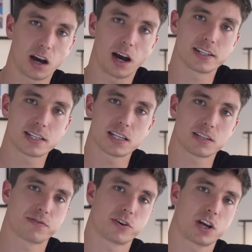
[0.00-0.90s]
I did
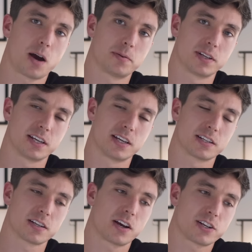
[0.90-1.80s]
this for a couple of
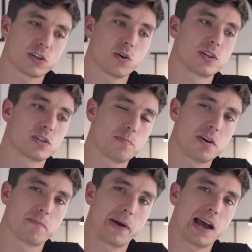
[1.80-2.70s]
years. I actually got into a bit of